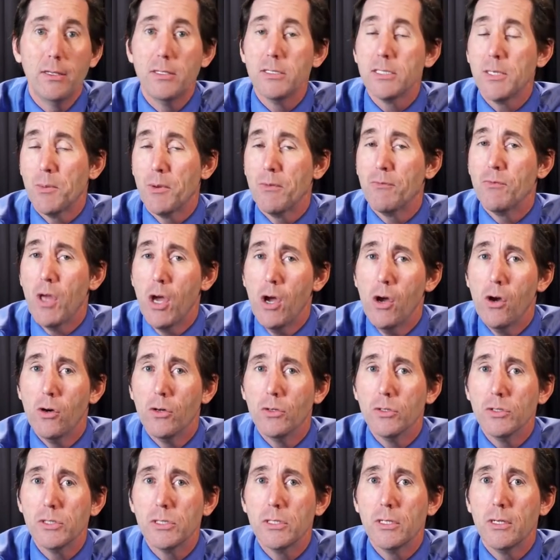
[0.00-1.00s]
Some of
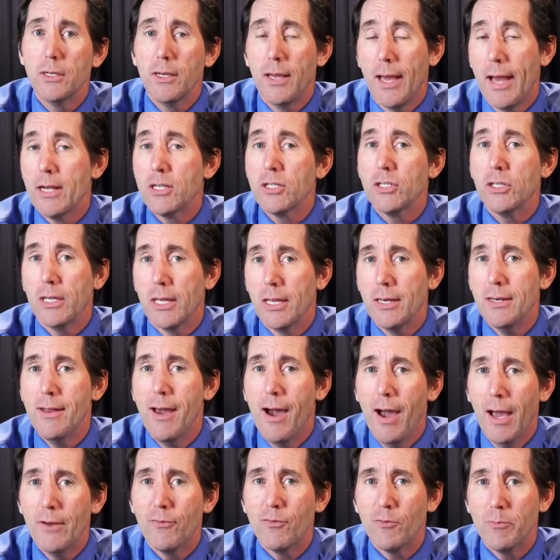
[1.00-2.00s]
those actually can
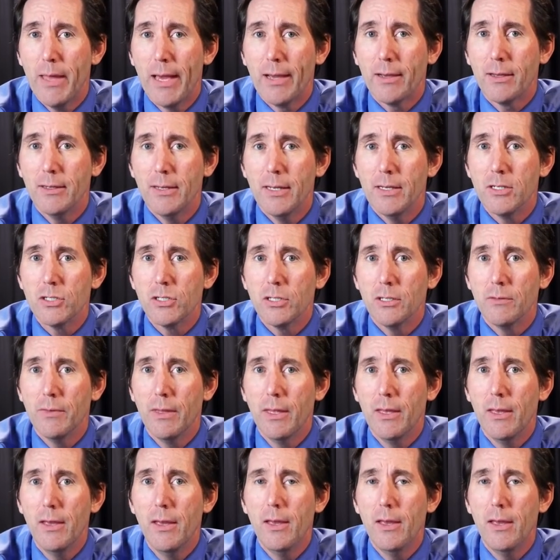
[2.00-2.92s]
die from that condition.